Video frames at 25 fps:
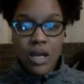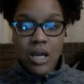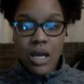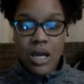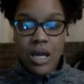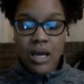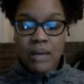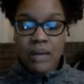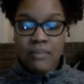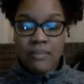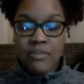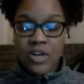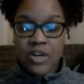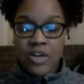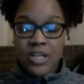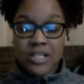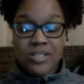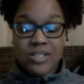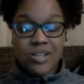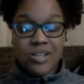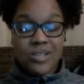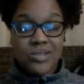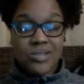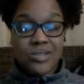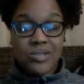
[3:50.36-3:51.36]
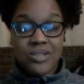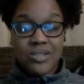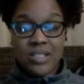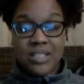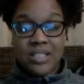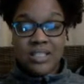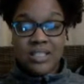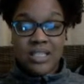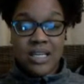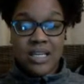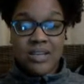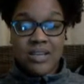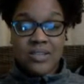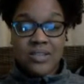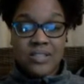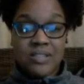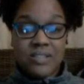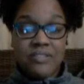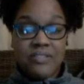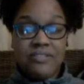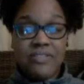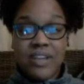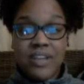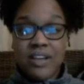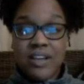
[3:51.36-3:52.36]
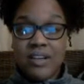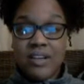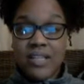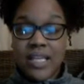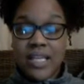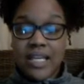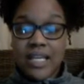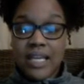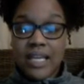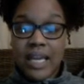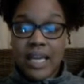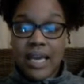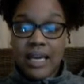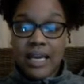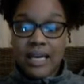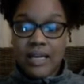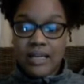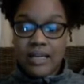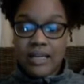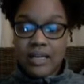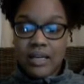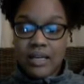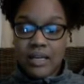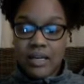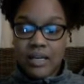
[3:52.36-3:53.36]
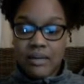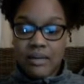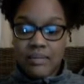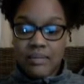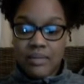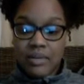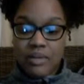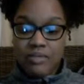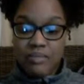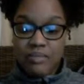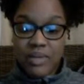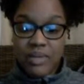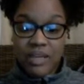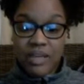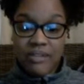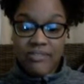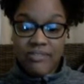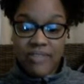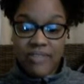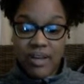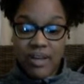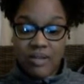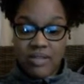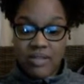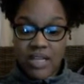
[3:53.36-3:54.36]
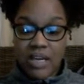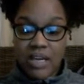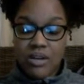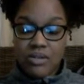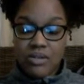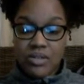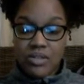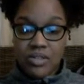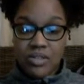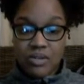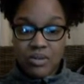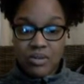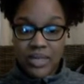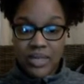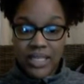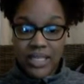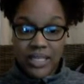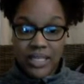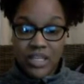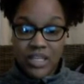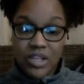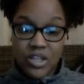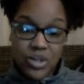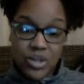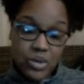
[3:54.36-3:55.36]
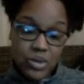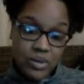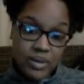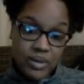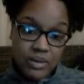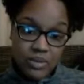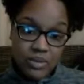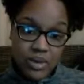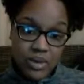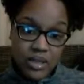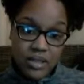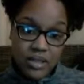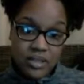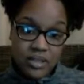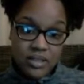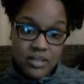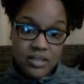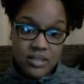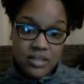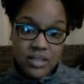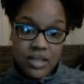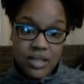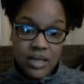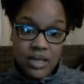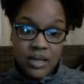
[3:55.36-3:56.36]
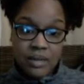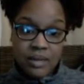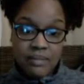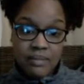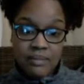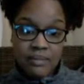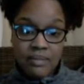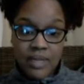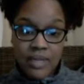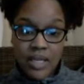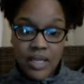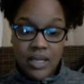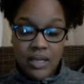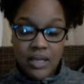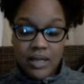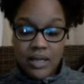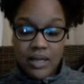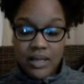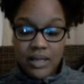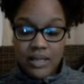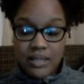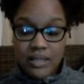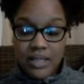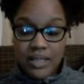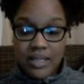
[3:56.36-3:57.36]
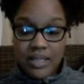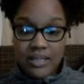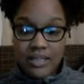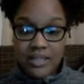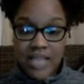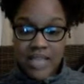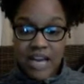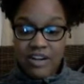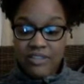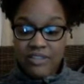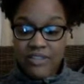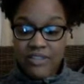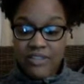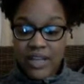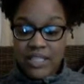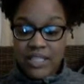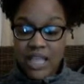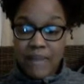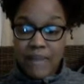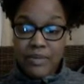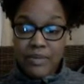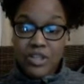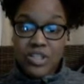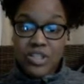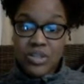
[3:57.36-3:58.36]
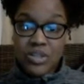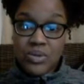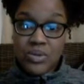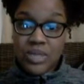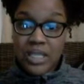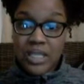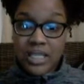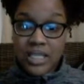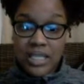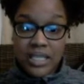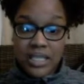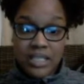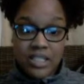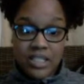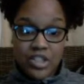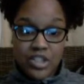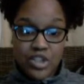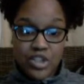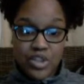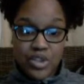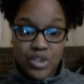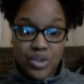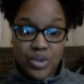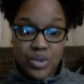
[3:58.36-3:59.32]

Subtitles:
Vargas also details the fear that he had of being found out, so he hid who he was. They sacrificed opportunities